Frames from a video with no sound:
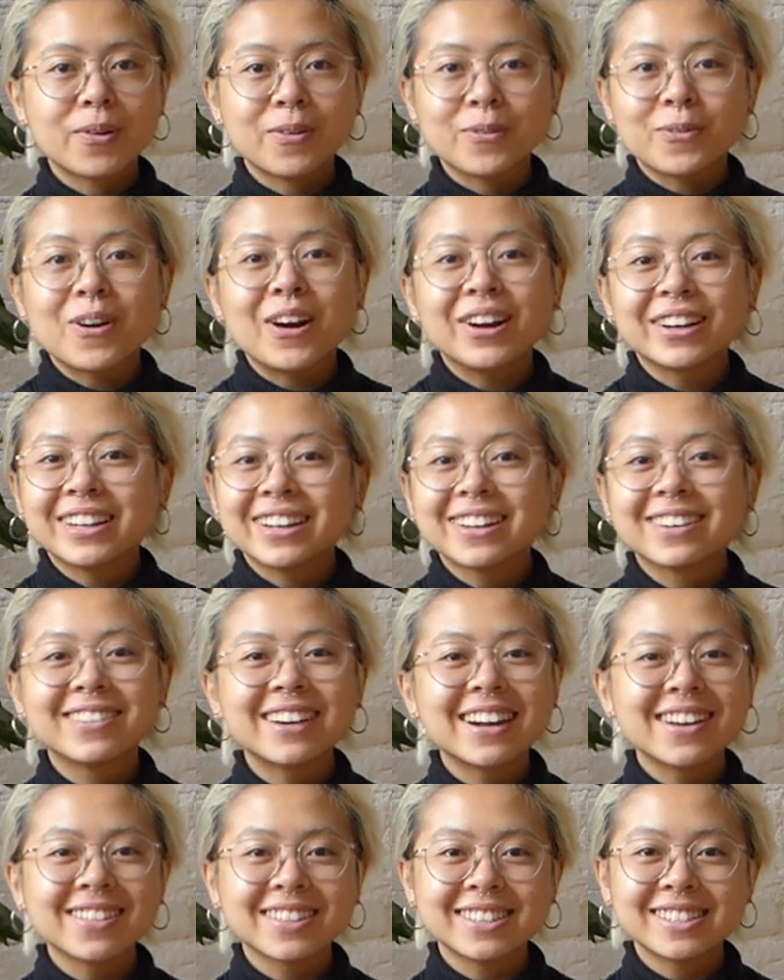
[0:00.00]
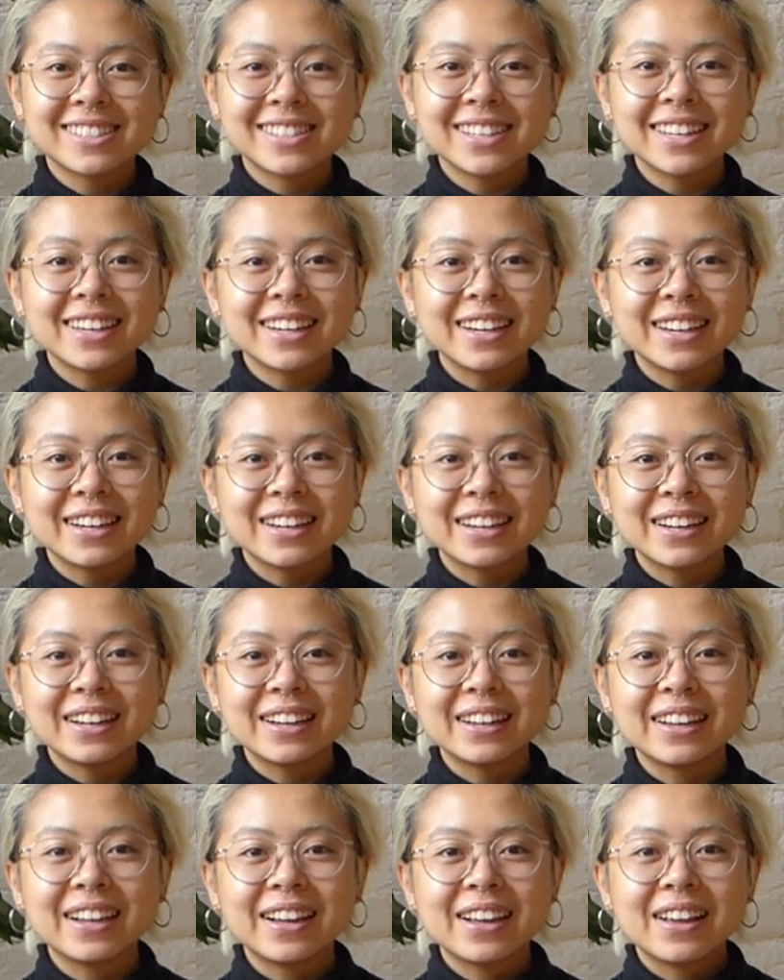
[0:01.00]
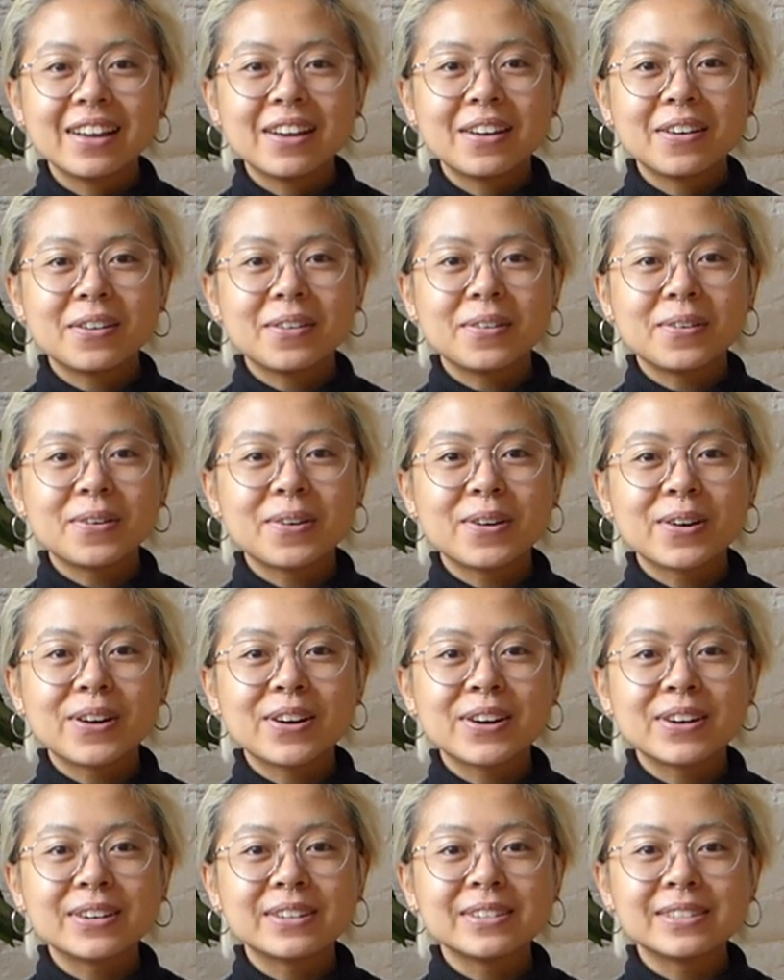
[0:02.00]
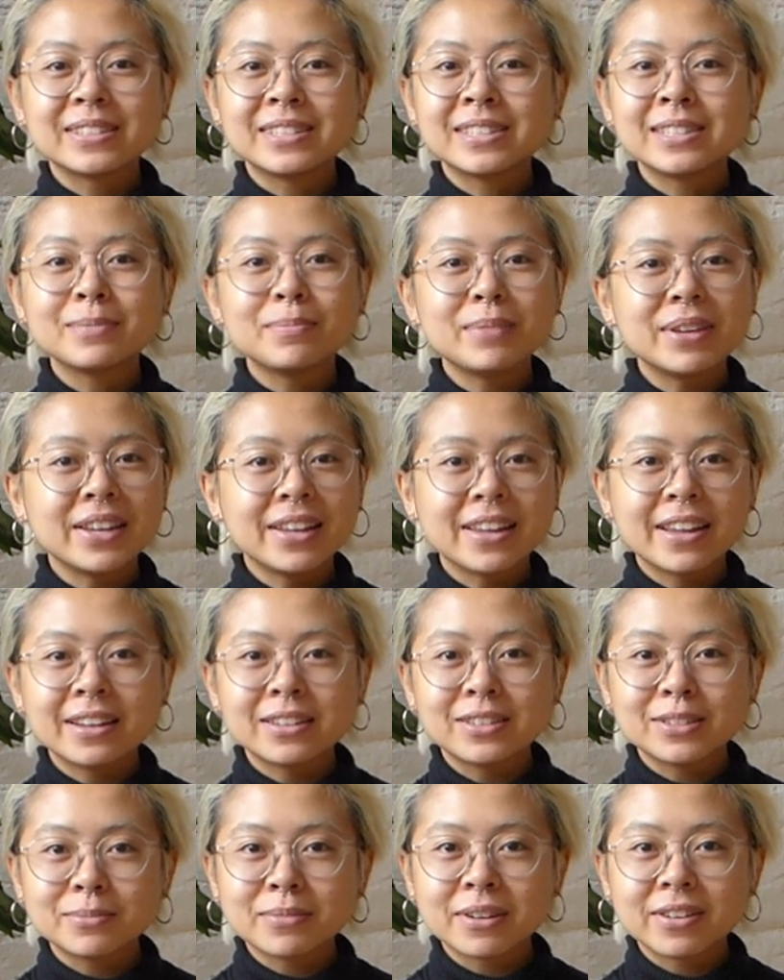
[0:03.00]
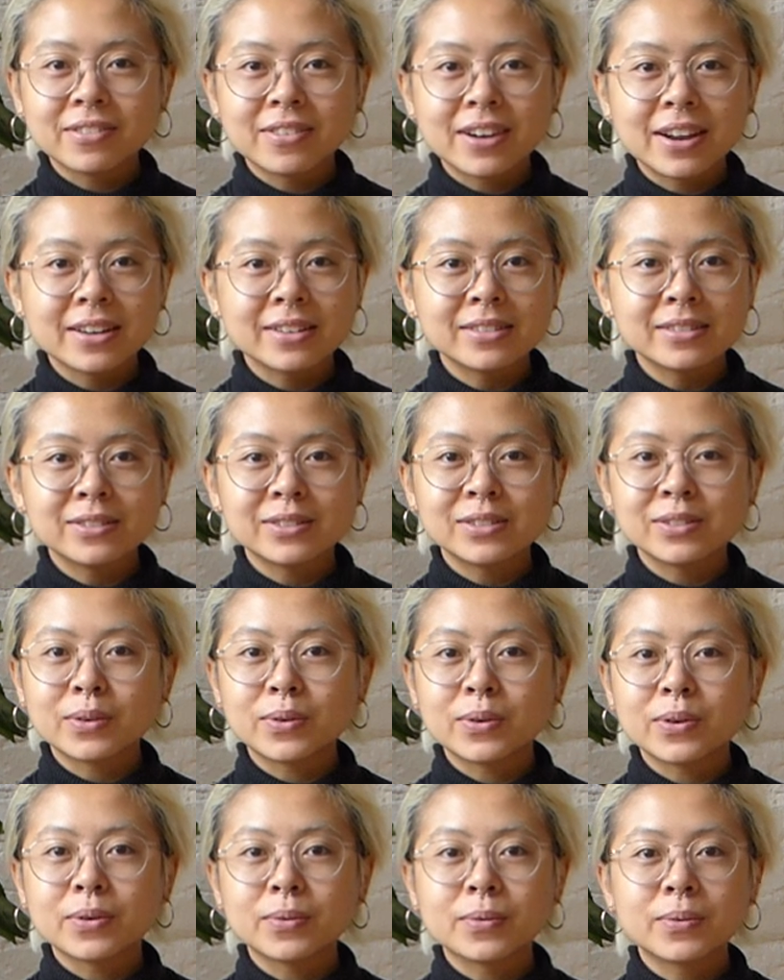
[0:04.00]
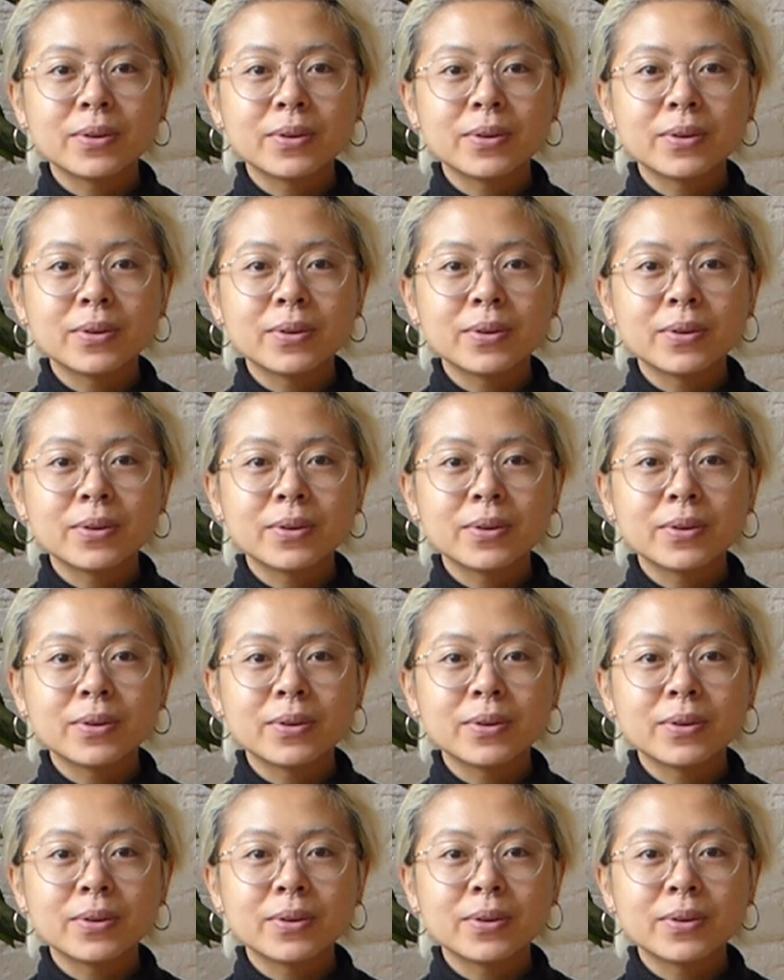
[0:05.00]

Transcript: walking around the city or speaking to my friends or